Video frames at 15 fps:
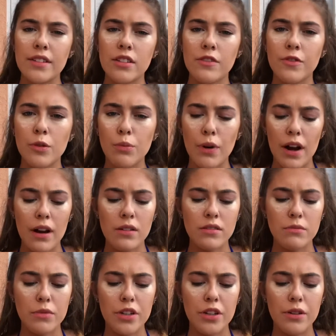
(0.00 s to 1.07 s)
so for
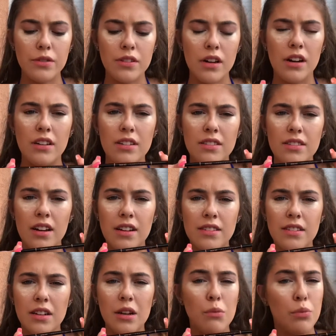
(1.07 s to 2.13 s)
brows, I'm going to use the
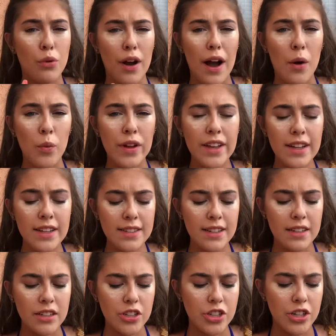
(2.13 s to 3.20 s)
Anastasia Brow Wiz
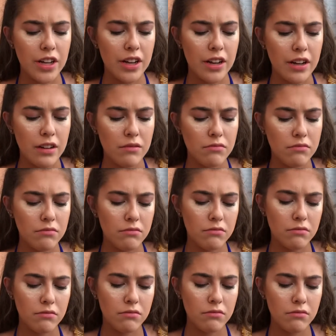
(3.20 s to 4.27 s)
in the shade
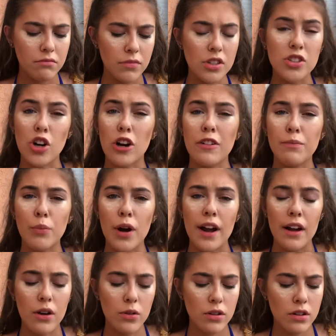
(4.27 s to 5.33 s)
Soft
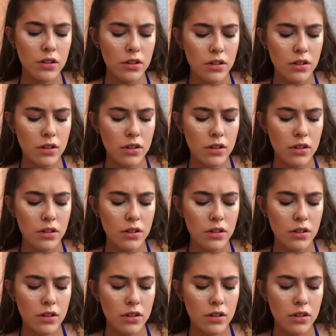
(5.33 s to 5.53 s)
Brown.